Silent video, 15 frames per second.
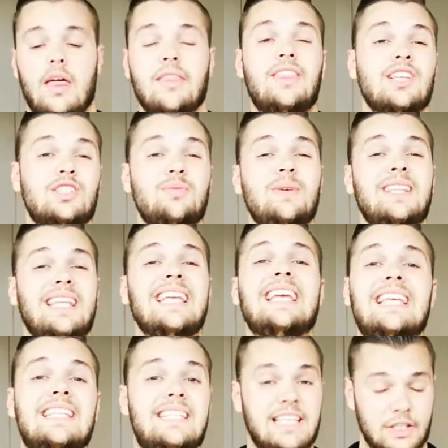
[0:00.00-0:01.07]
This would be the
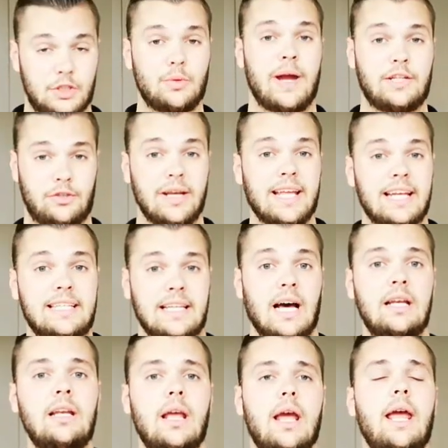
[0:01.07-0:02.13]
easiest way to get it
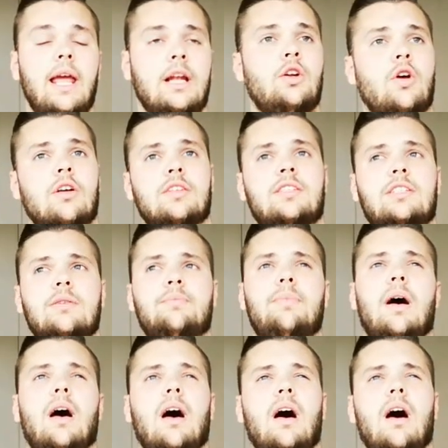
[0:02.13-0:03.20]
done. It costs
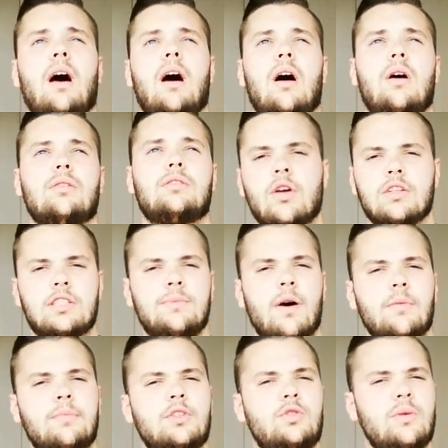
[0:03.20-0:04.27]
about
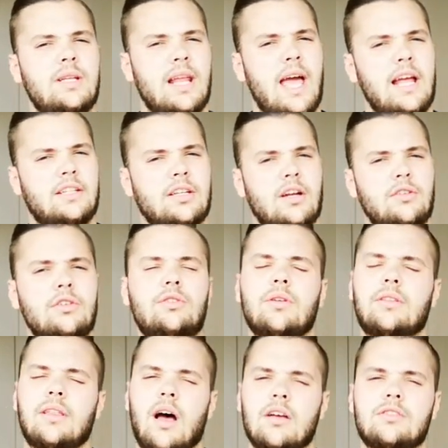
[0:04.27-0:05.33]
between 800 to
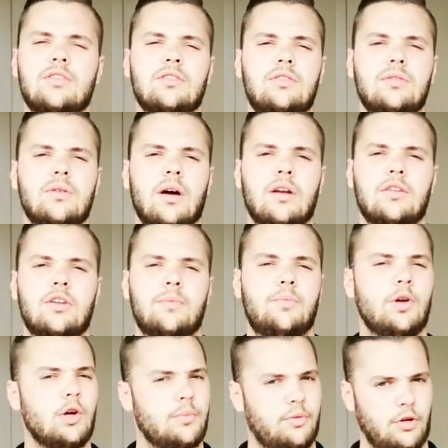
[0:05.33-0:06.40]
1,200
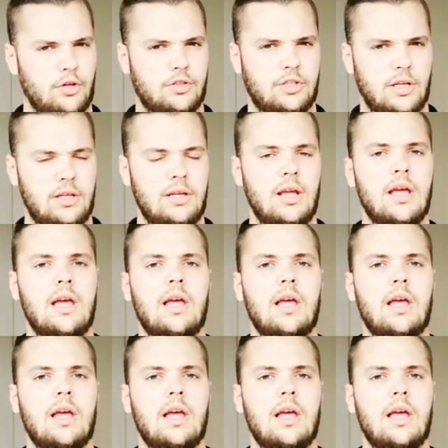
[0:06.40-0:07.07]
per person.